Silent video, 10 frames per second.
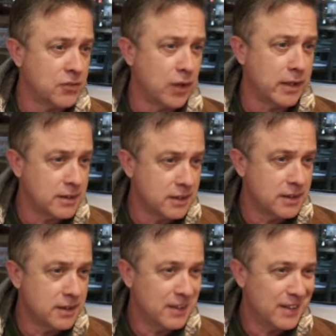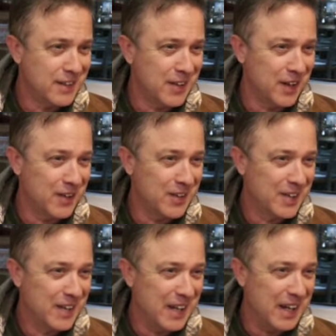friends, you know,
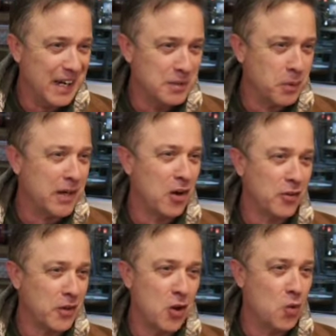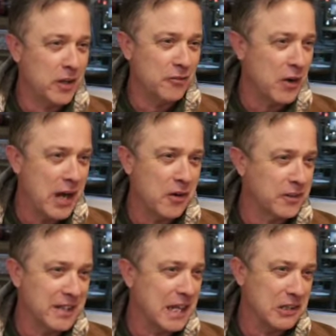and I split all the gold we had
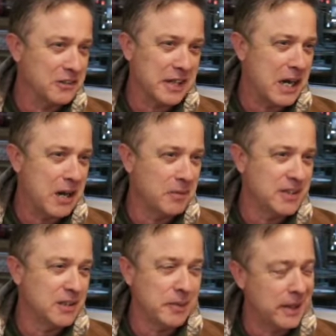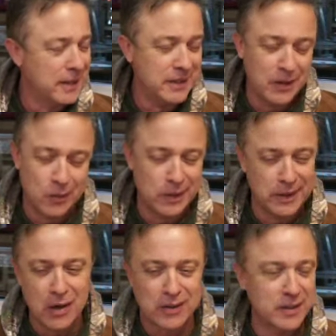found in that little time. He says, "Man, you know
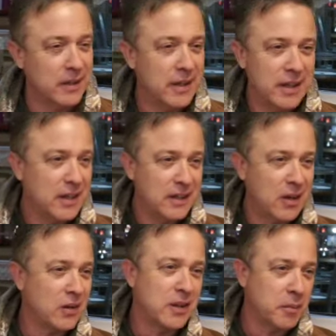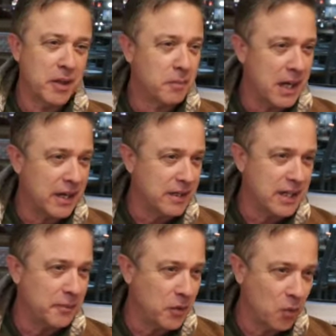what, y'all can come here and mine
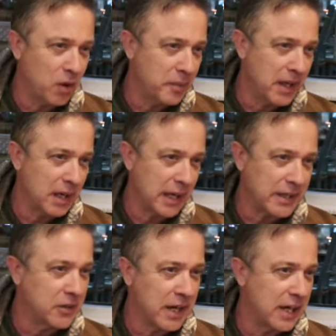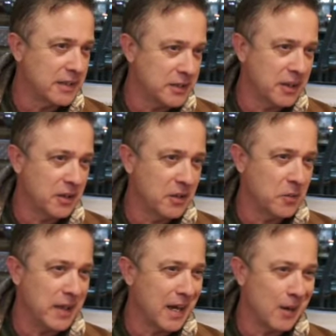anytime you want, man. I like you guys, you know."
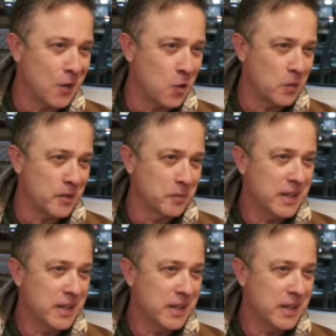We got along with them,